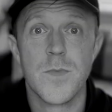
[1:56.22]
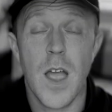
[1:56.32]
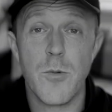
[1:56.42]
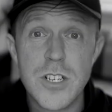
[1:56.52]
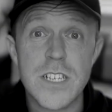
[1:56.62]

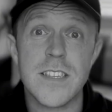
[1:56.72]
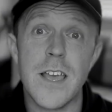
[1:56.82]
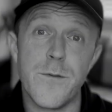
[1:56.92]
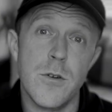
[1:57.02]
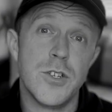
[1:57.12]
I would just say,
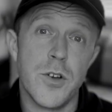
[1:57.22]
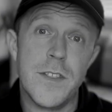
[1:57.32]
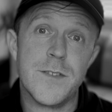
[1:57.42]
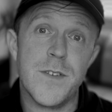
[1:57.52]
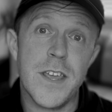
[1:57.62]
if you're enjoying
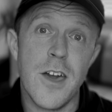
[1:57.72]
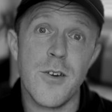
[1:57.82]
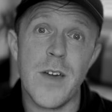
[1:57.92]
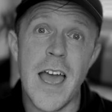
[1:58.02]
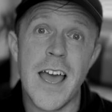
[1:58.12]
this
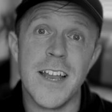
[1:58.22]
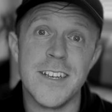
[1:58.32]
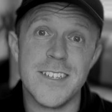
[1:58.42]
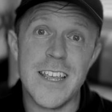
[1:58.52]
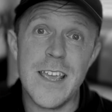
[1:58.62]
video
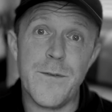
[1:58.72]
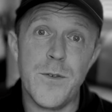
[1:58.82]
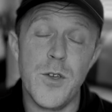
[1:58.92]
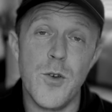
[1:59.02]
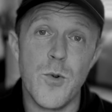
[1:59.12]
and if
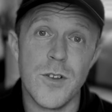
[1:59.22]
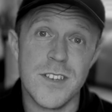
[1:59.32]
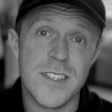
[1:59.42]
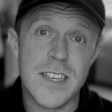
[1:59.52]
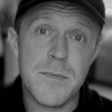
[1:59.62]
you want
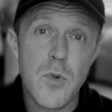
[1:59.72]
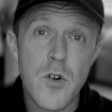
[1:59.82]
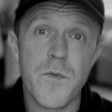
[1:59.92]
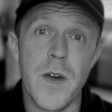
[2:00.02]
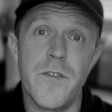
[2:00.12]
to see
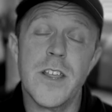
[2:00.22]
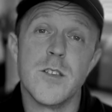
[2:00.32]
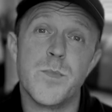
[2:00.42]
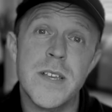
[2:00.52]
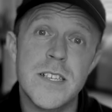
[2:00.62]
more of my
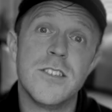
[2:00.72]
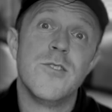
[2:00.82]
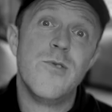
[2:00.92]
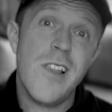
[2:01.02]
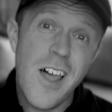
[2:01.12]
videos, please do
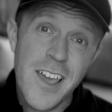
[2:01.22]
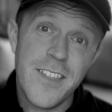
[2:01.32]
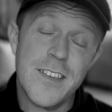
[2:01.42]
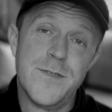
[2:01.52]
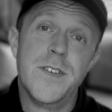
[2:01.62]
like
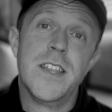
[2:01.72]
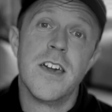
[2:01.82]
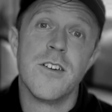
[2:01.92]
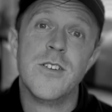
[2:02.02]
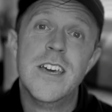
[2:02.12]
this video,